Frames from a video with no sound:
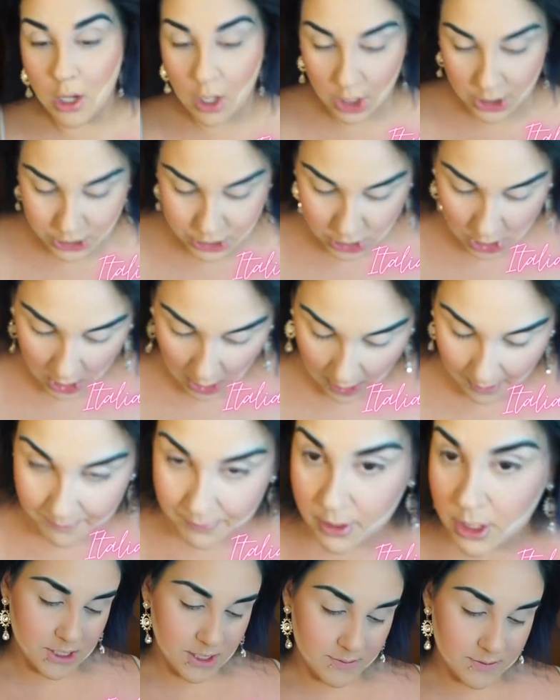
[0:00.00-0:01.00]
on
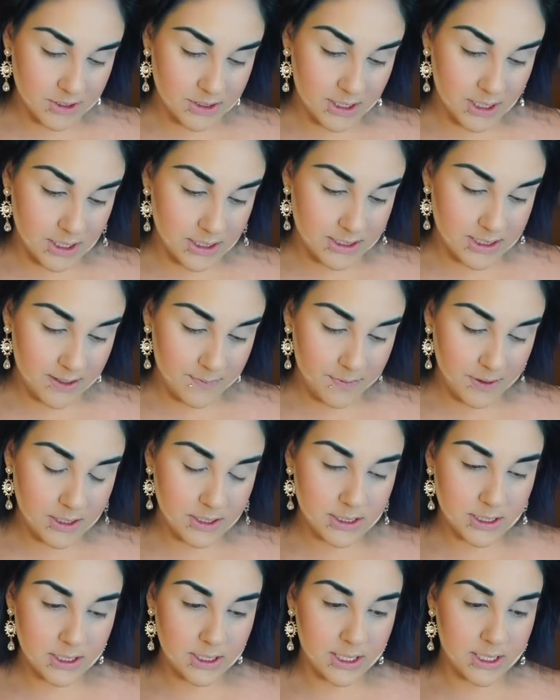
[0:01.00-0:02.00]
top. So I'm just gonna dip
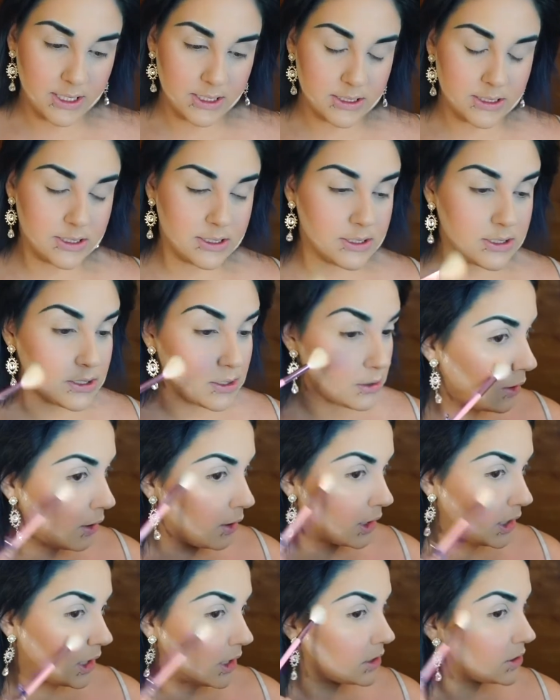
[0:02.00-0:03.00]
into this. Oh
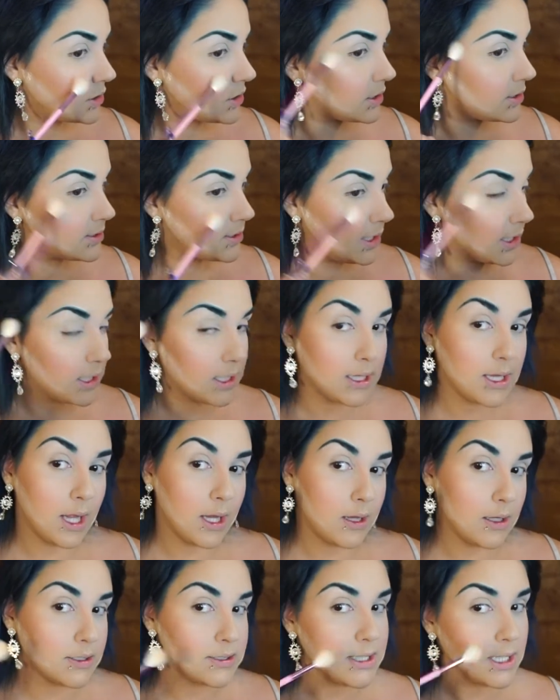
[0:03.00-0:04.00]
yeah, just like
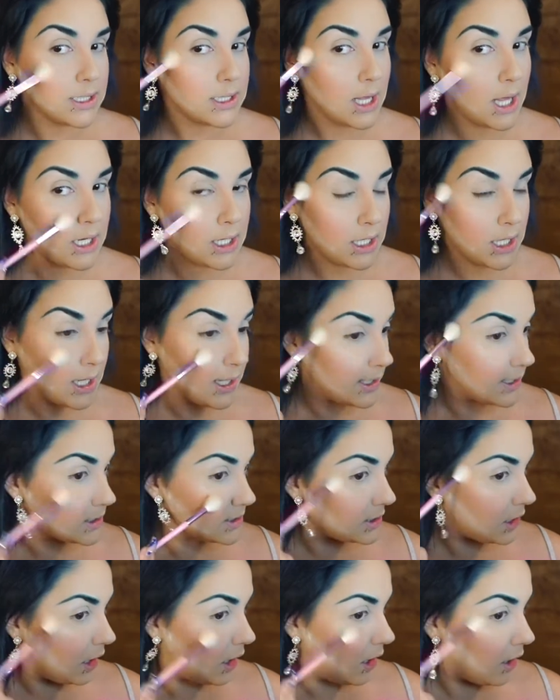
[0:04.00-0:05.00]
that looks like that
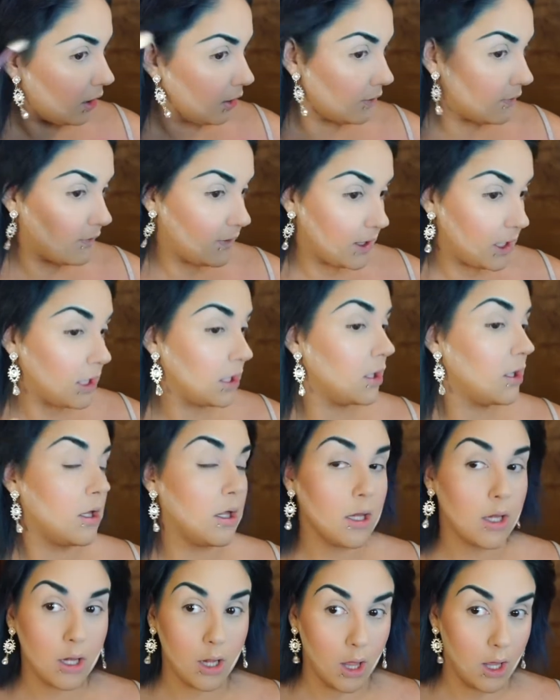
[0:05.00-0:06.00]
nice healthy
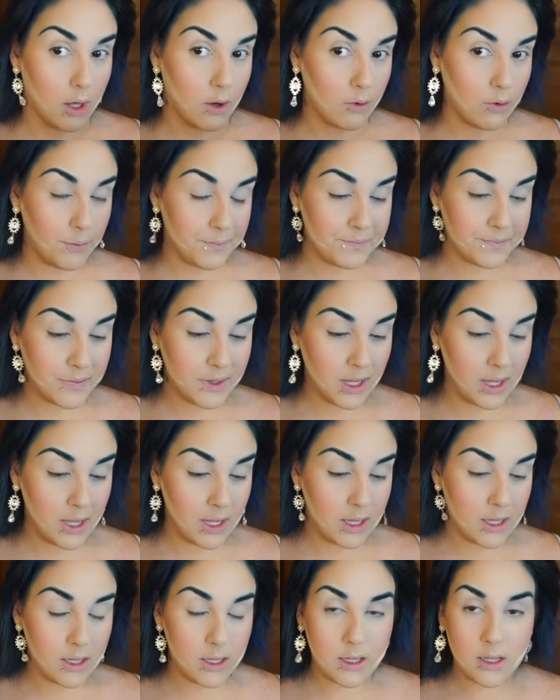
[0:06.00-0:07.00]
glow.
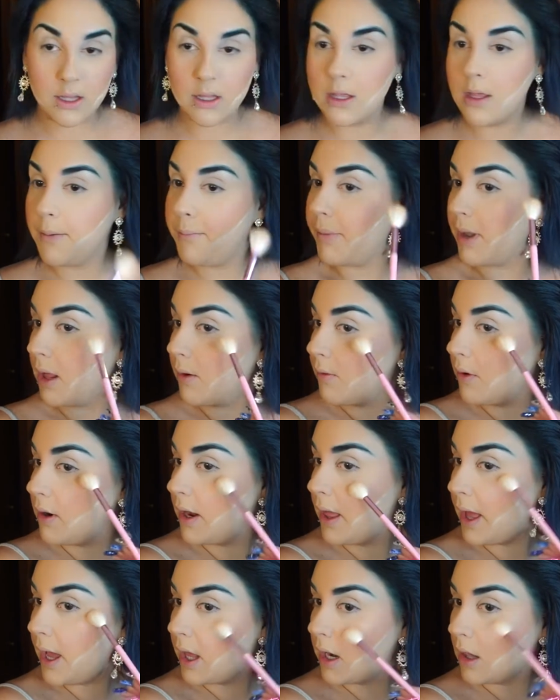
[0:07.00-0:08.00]
But I want
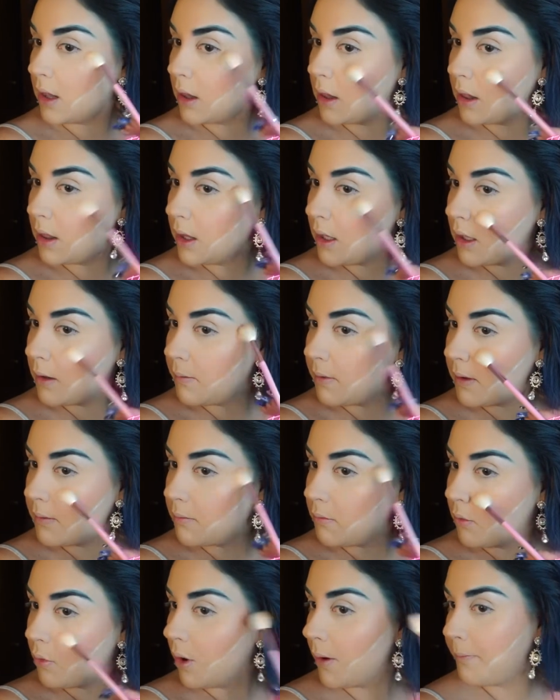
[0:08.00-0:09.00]
to add a little bit
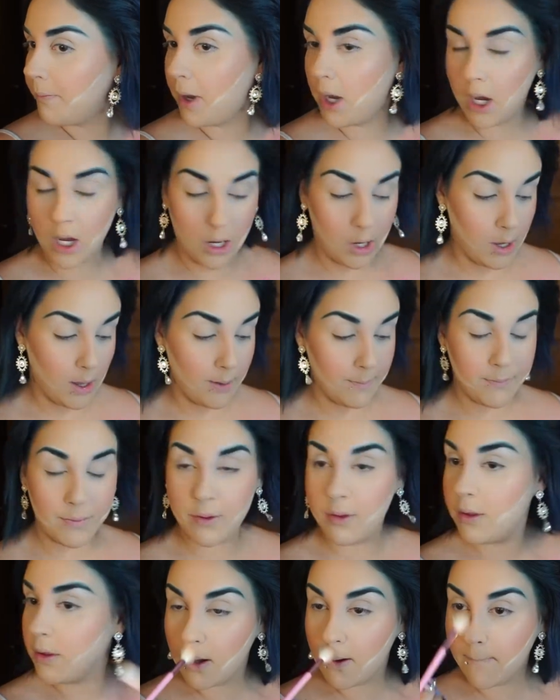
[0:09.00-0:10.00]
more pop.
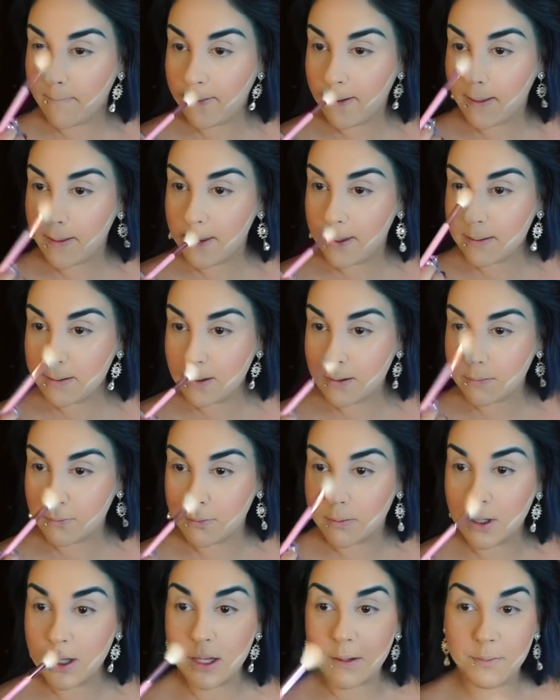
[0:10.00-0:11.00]
Oh yeah, this is
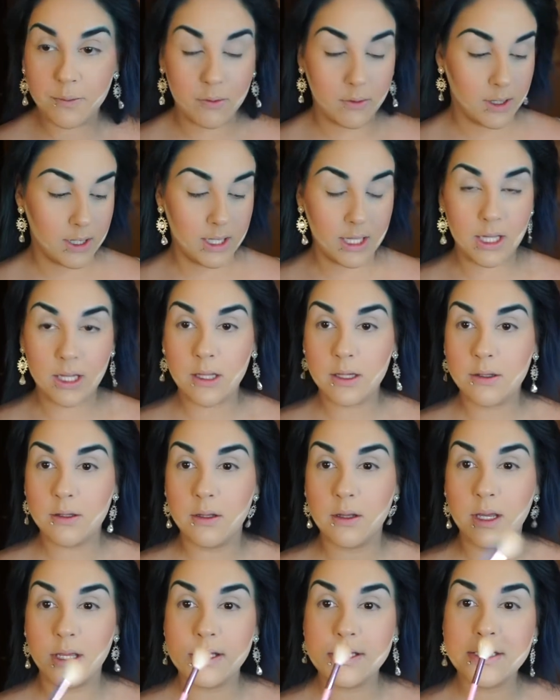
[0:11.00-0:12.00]
really pretty. Do
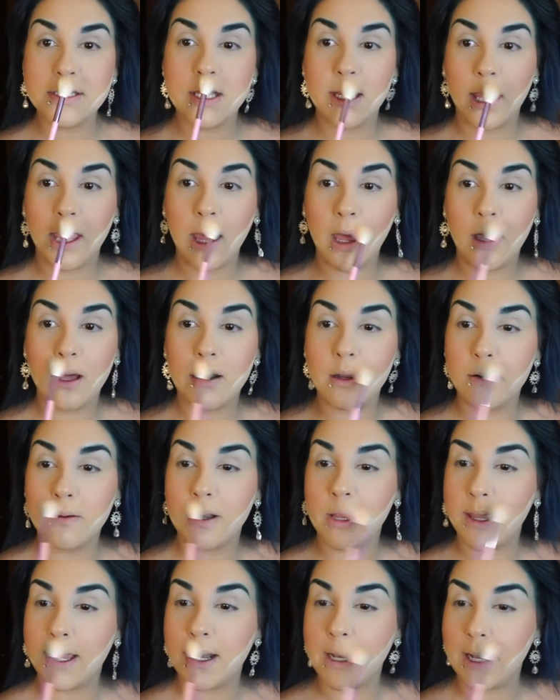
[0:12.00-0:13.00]
you guys see how
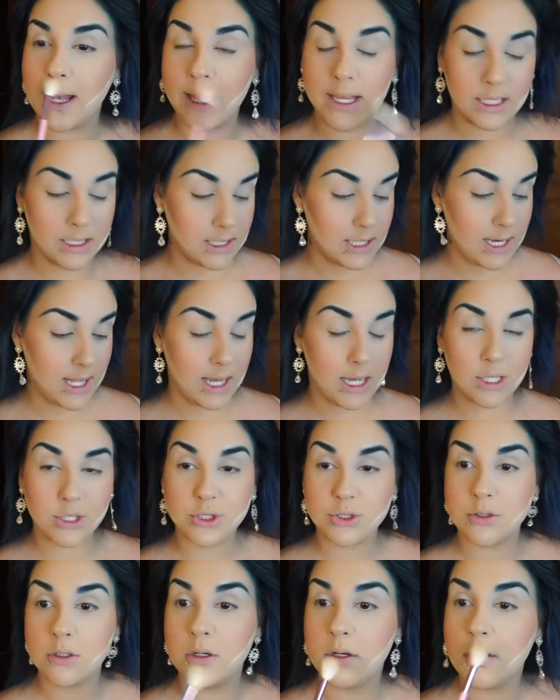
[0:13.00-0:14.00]
really like
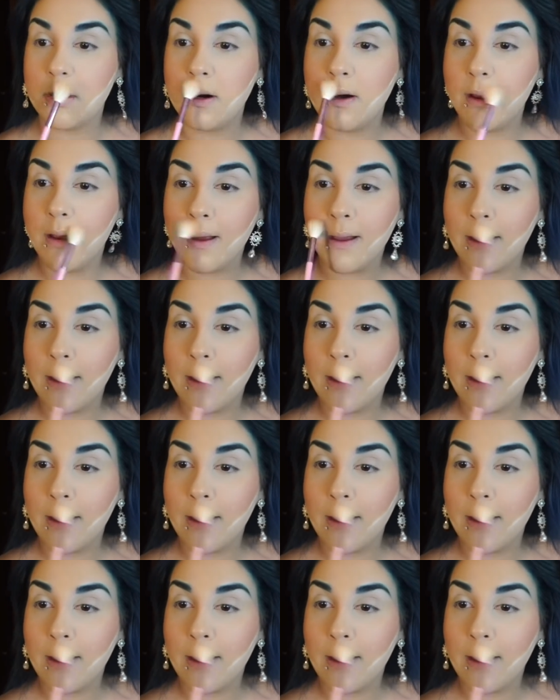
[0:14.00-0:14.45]
natural